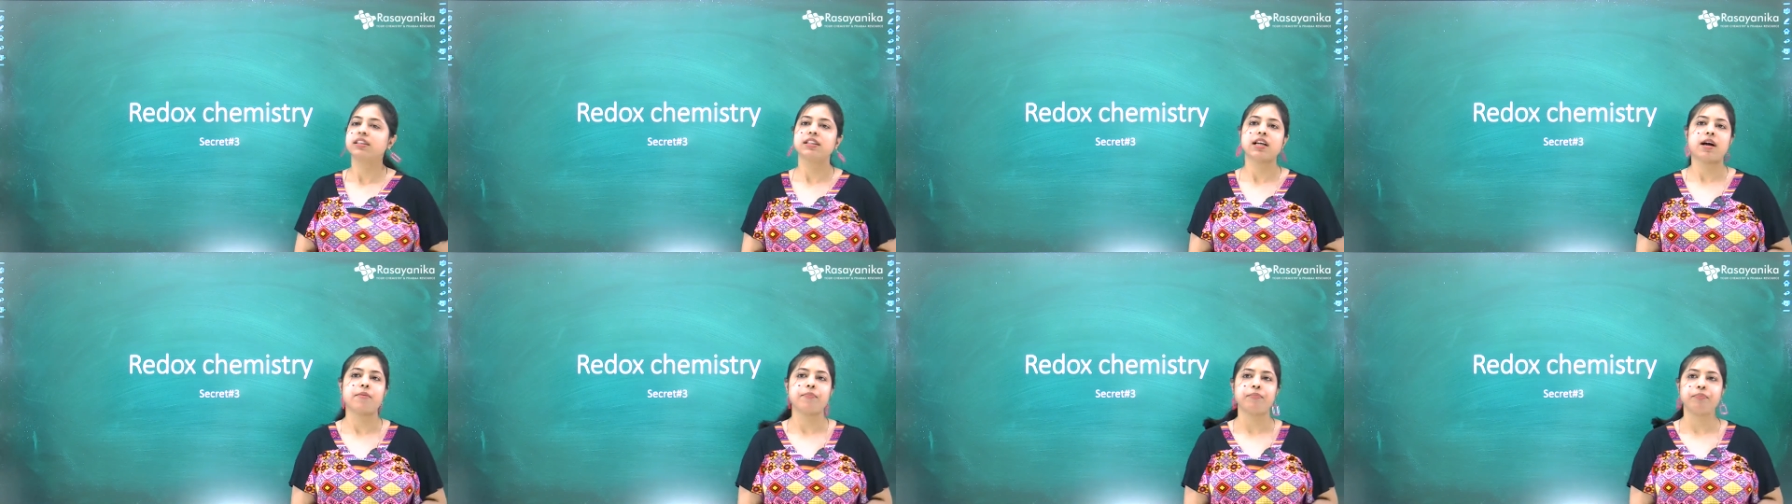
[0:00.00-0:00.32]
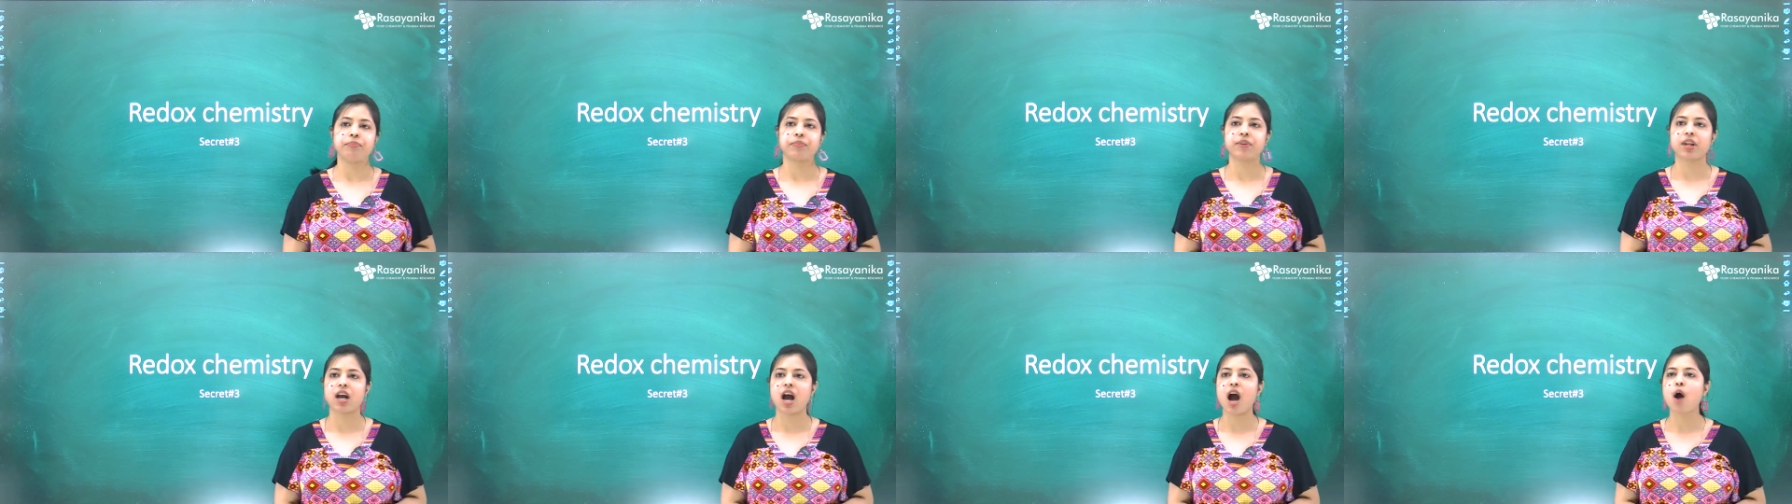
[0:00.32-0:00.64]
Yeah.
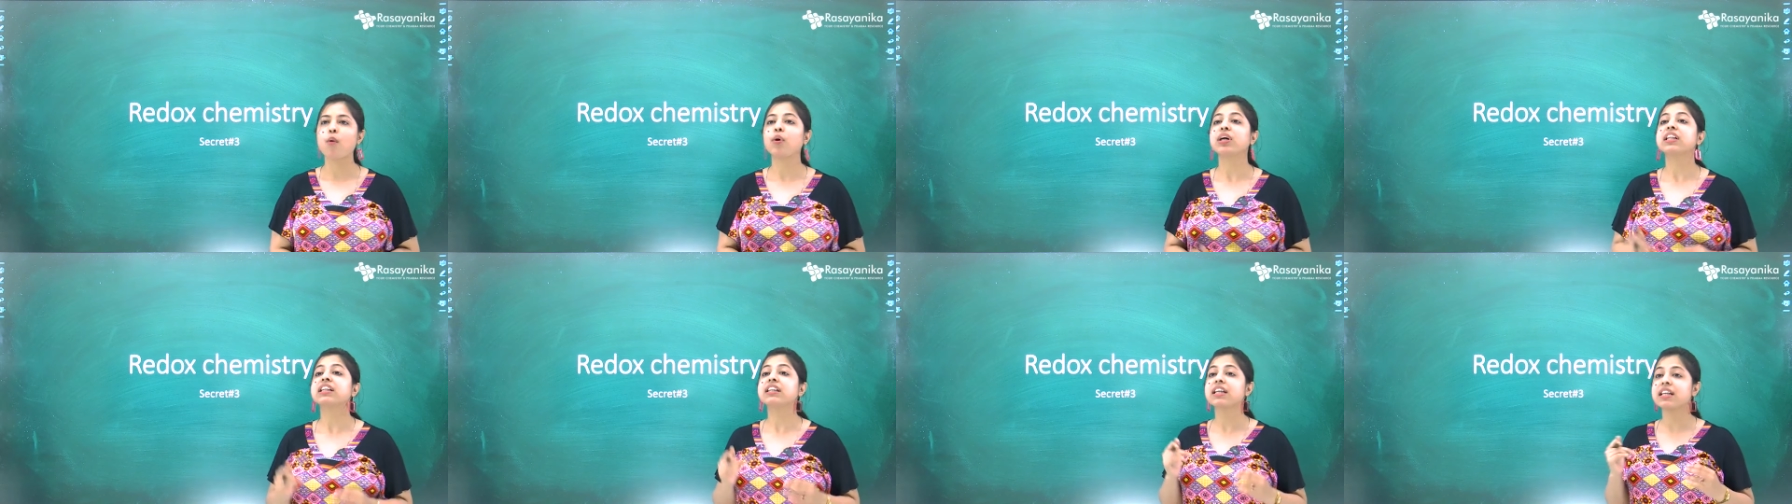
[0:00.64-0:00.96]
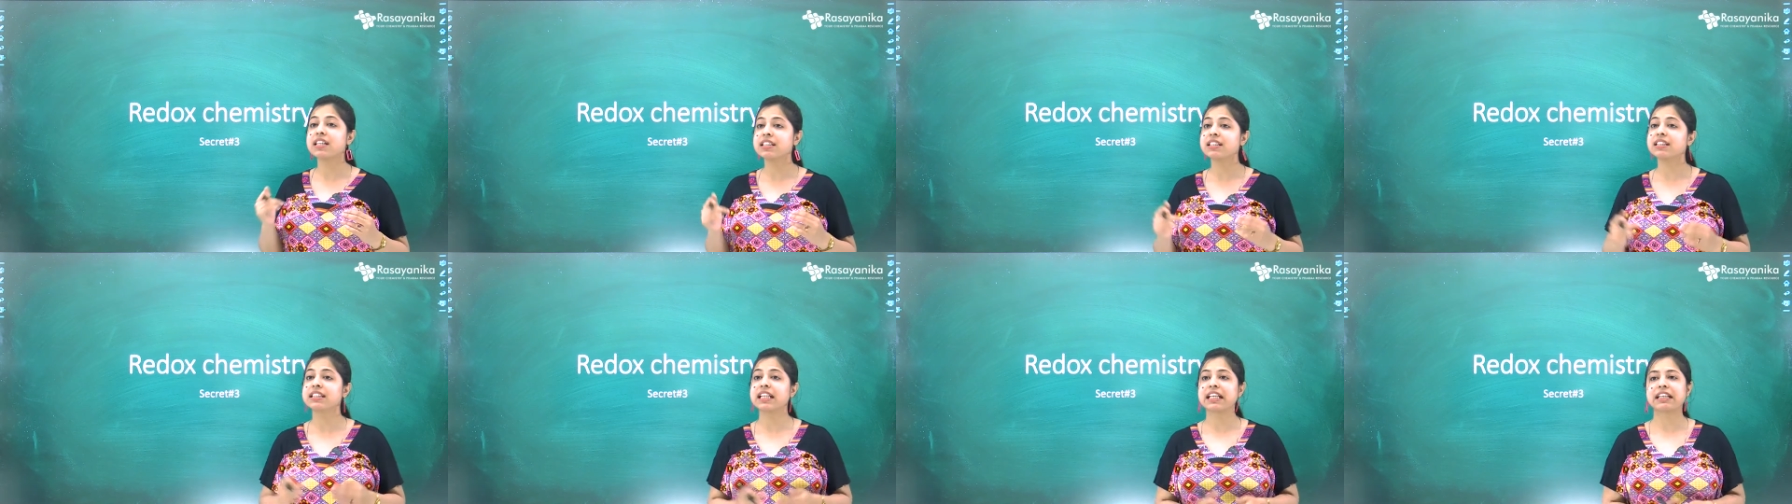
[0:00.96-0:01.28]
Our
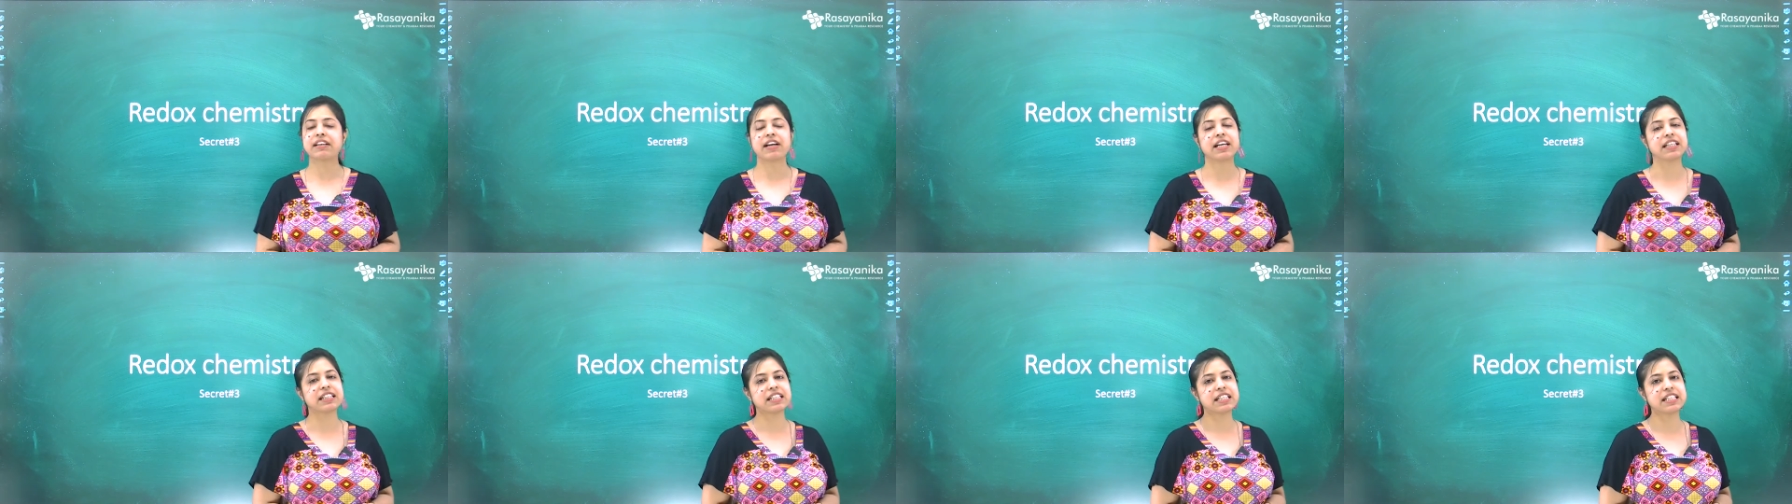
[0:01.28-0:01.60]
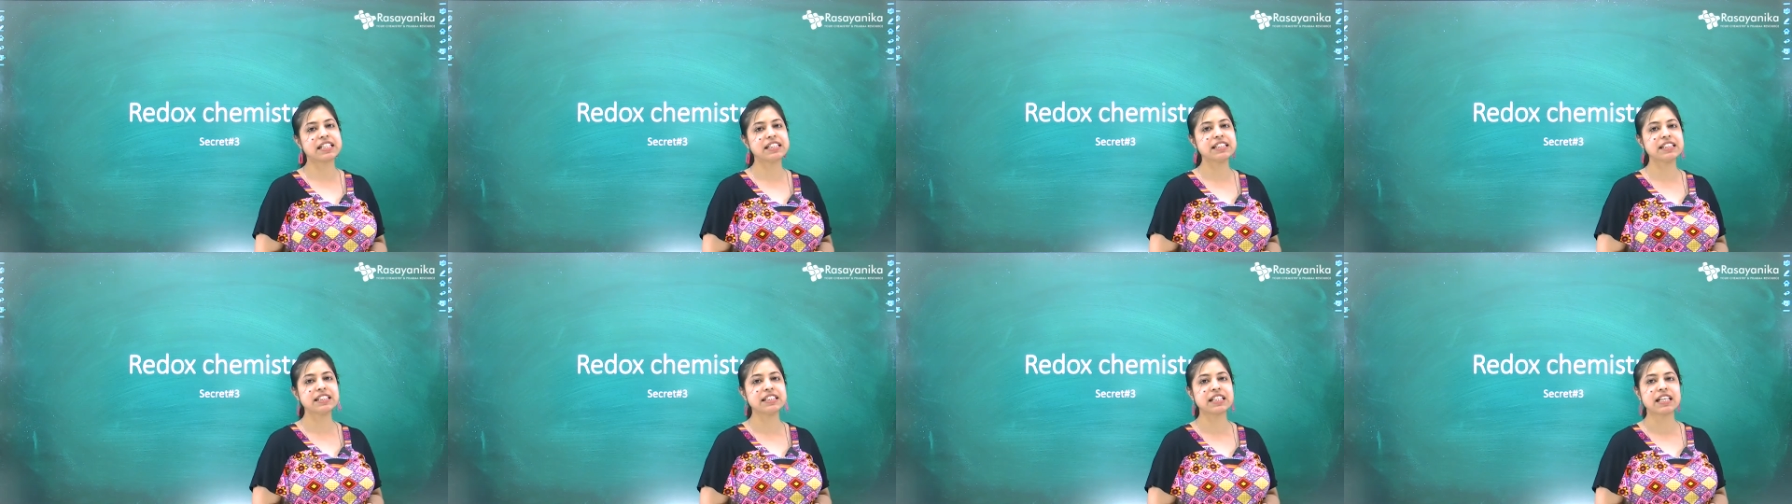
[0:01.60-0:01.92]
third secret
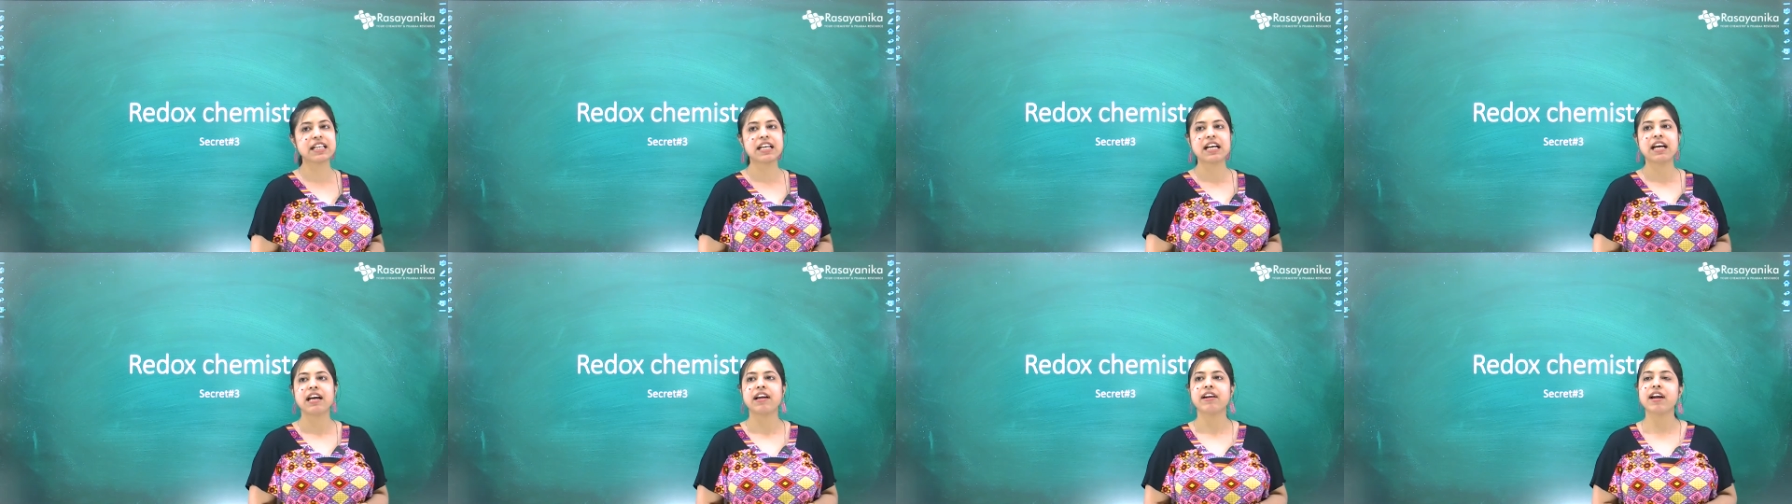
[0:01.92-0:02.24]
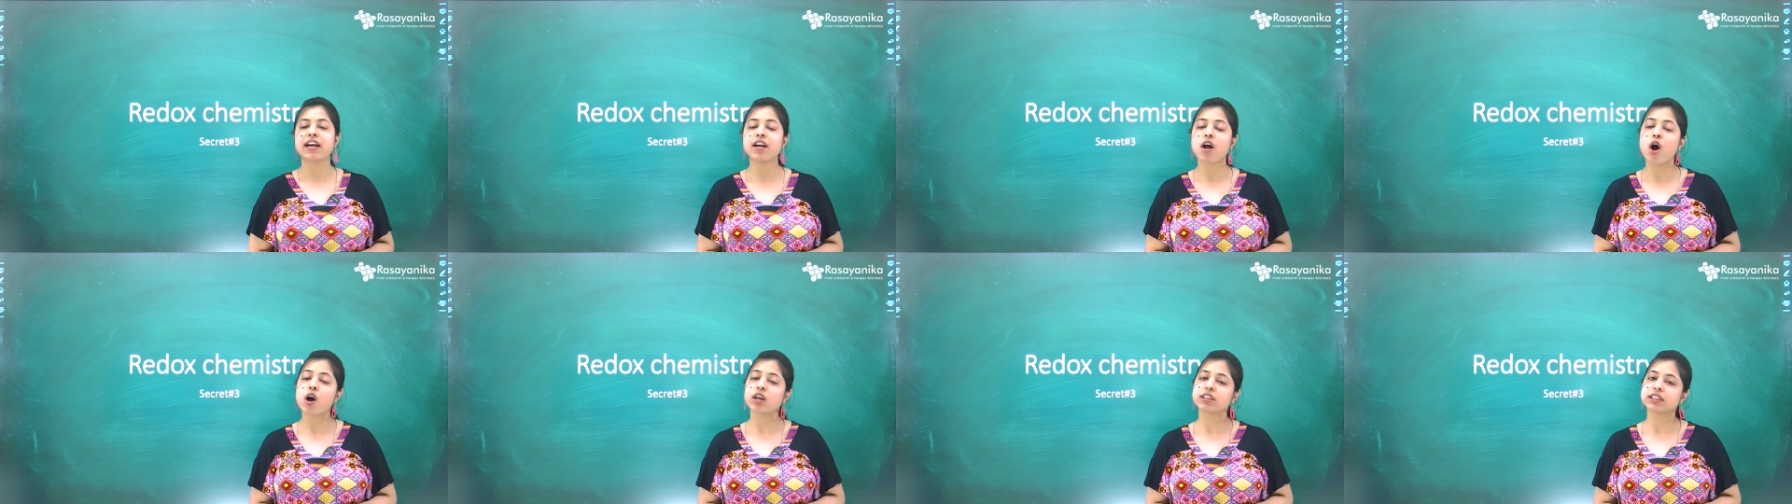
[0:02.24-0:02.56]
is
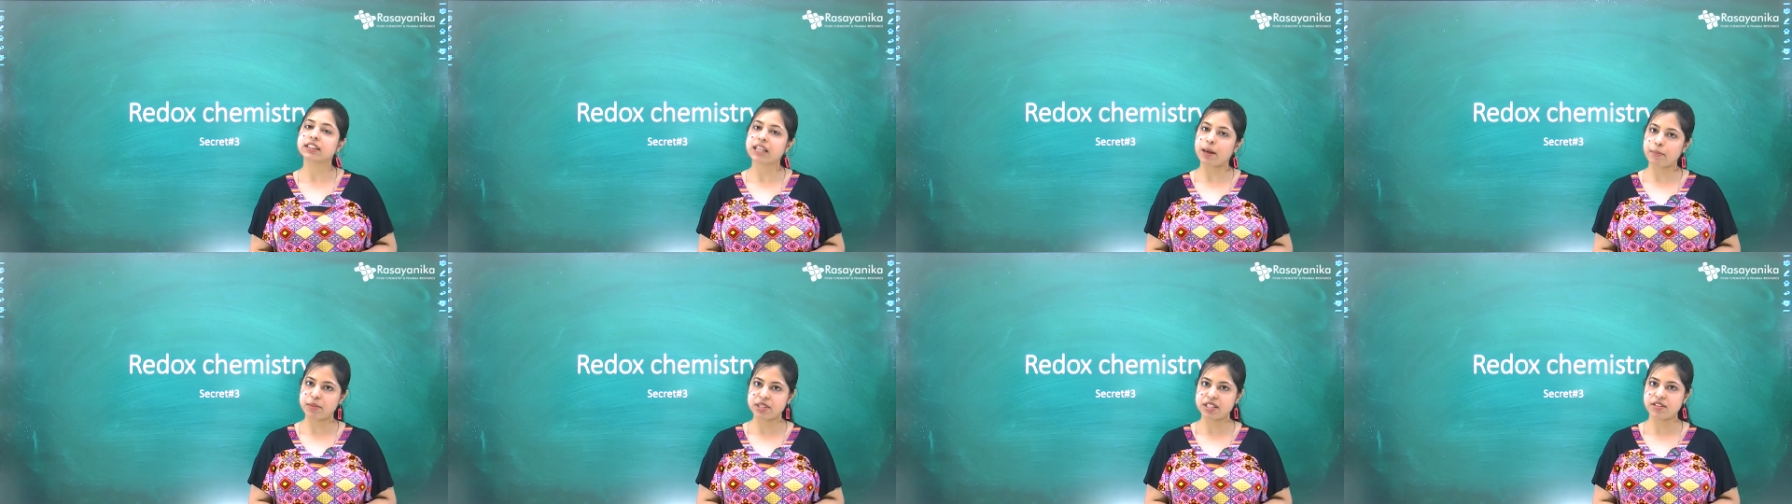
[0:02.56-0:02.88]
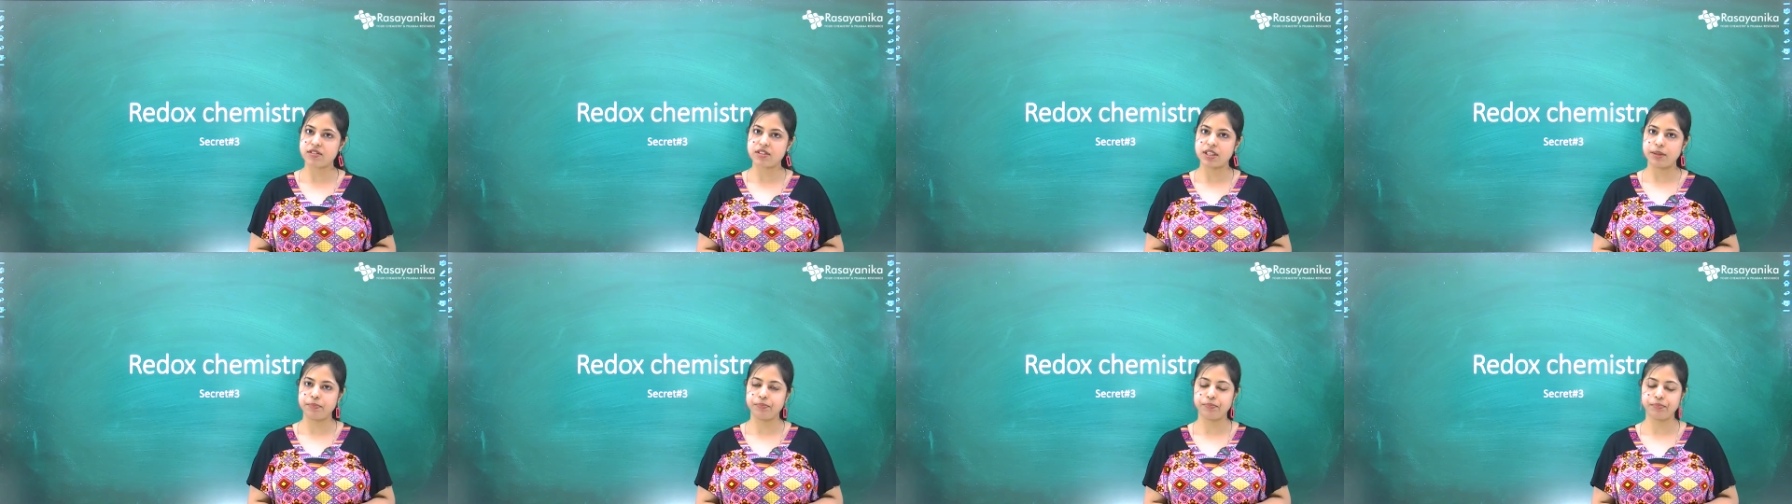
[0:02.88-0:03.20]
redox
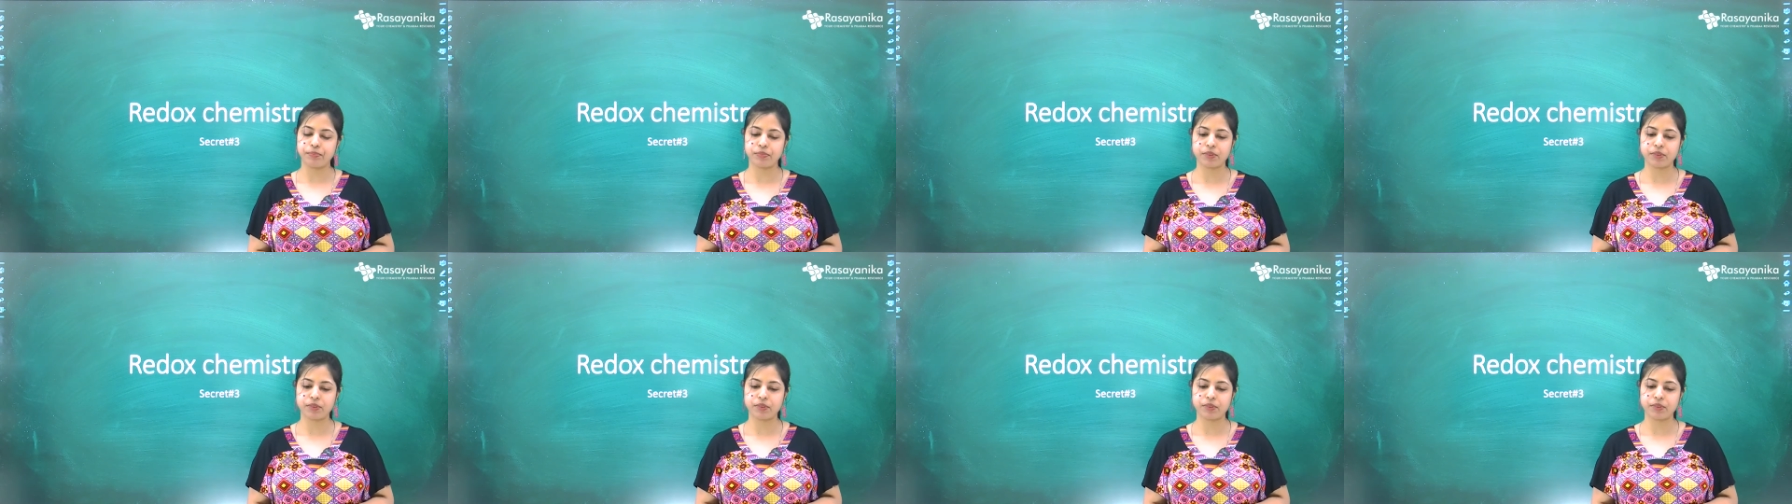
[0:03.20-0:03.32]
chemistry.